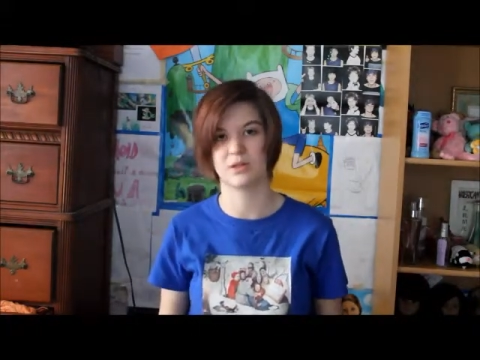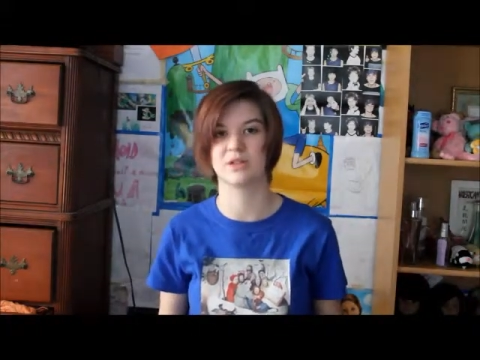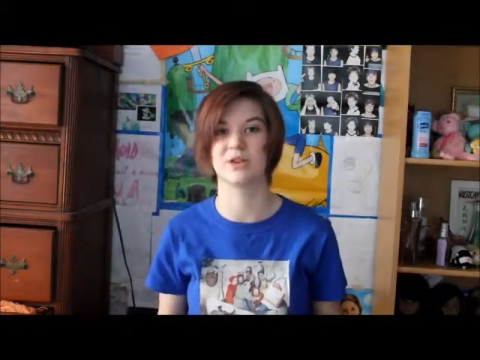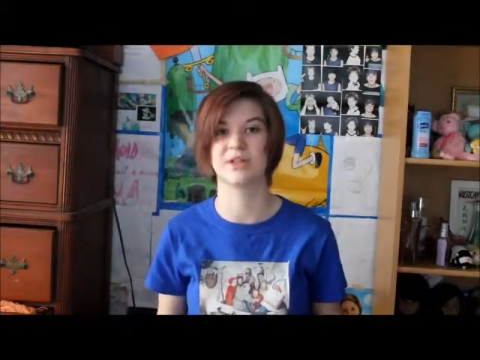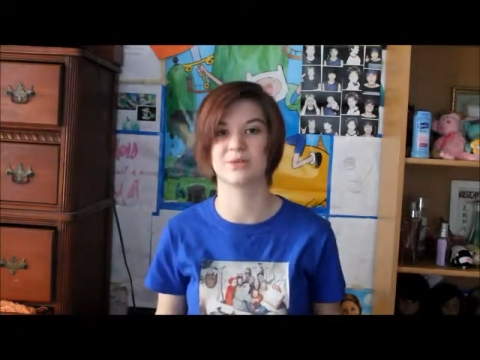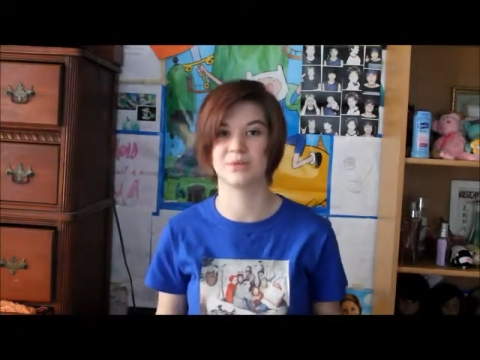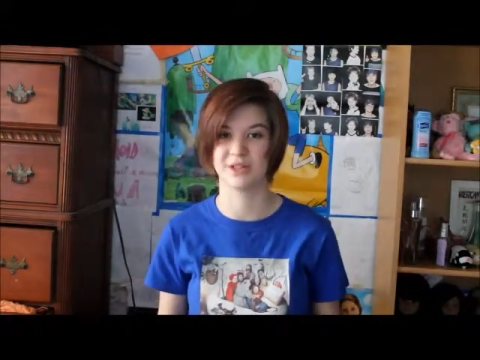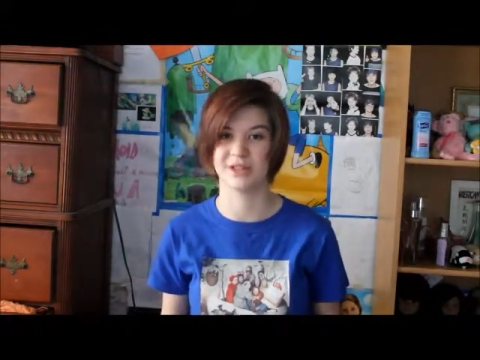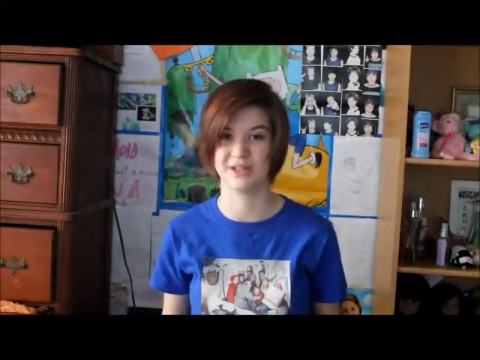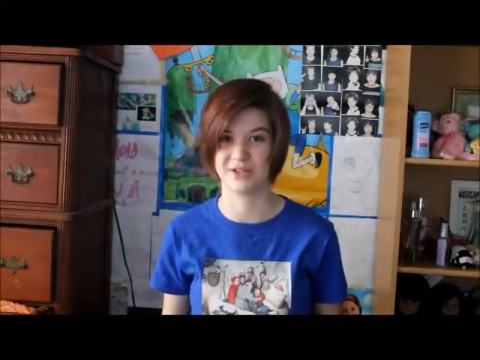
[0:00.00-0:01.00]
This arc is
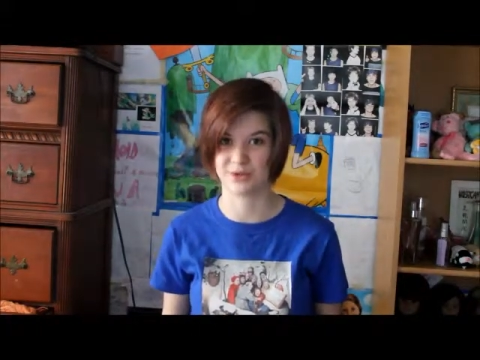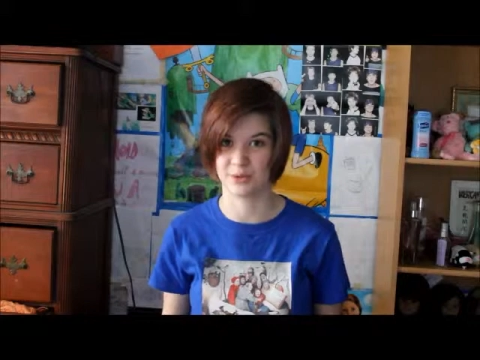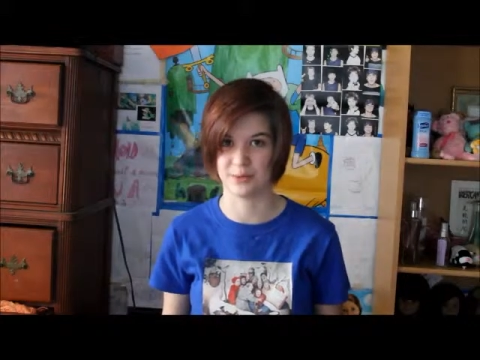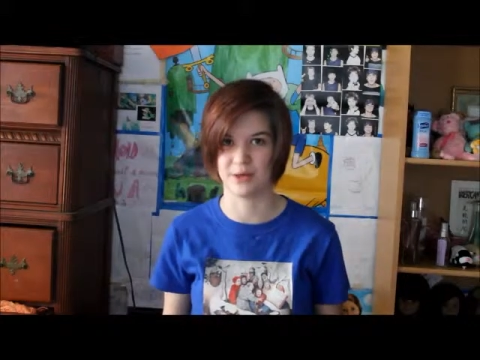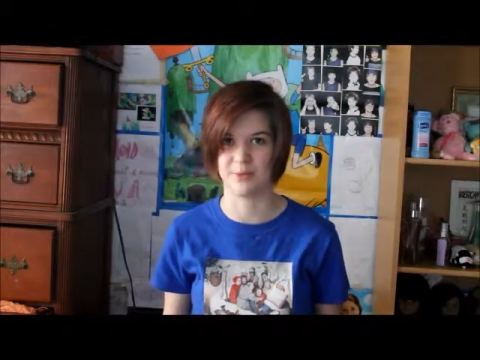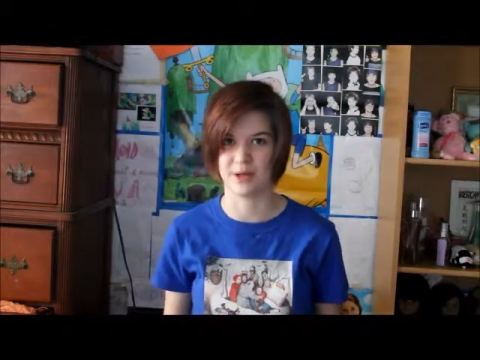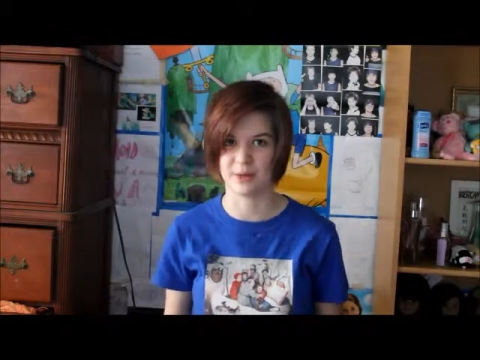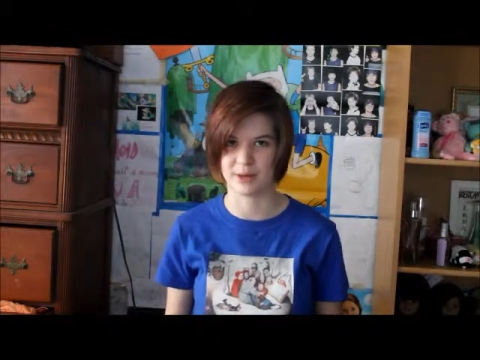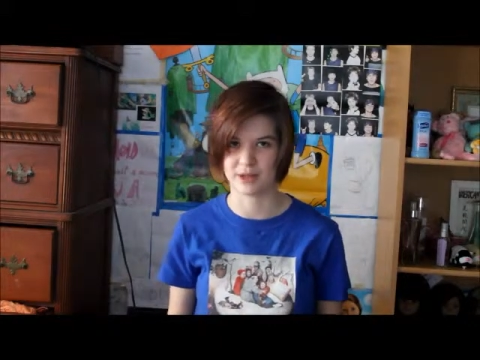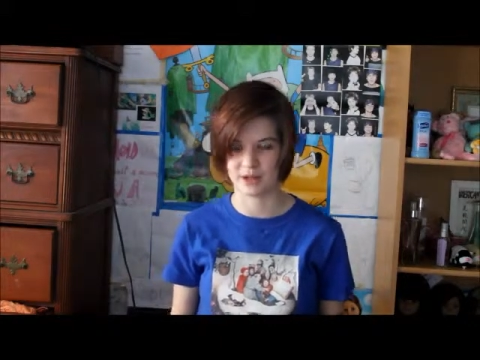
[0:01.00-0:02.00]
really enjoyable, in my
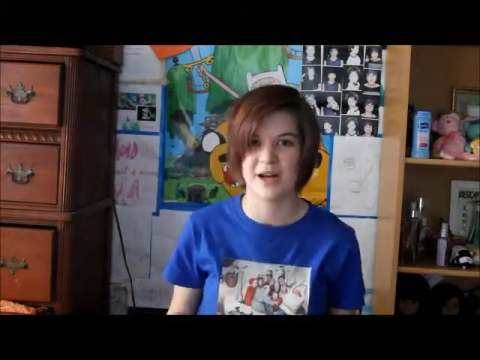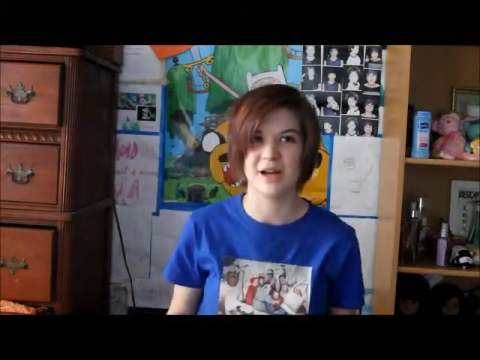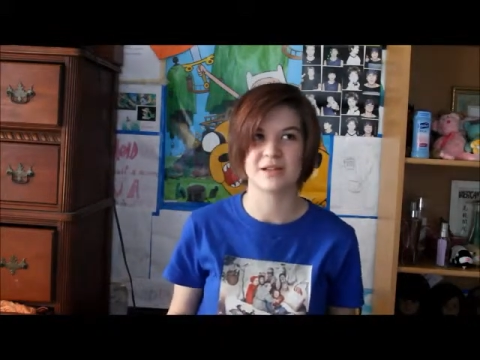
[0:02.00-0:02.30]
opinion.